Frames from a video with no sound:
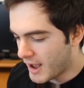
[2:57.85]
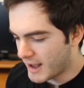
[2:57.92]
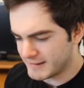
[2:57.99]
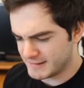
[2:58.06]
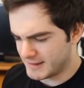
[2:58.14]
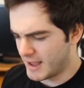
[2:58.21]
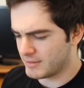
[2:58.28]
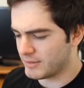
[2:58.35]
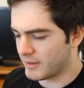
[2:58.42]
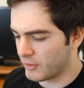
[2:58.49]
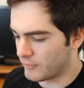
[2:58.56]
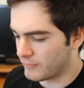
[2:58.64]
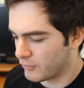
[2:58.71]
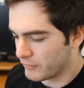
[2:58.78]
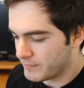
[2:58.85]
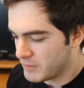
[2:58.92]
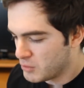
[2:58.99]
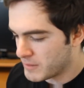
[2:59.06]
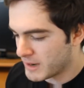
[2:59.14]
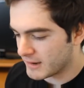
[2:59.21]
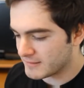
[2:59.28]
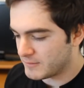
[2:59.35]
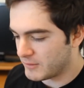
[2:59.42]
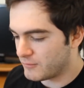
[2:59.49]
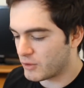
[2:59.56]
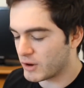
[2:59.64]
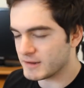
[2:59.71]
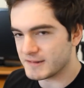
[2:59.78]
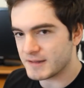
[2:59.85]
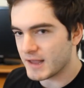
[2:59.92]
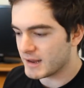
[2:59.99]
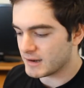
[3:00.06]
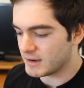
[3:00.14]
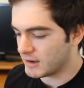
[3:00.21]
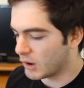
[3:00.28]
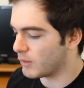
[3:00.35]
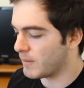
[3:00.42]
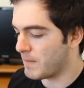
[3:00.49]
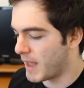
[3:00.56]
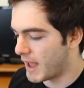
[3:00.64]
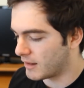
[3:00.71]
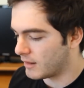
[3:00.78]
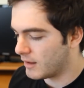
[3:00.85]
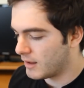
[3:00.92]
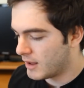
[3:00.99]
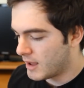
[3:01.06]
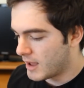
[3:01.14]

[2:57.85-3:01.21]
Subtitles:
I sat there for a few minutes before I decided to go to bed.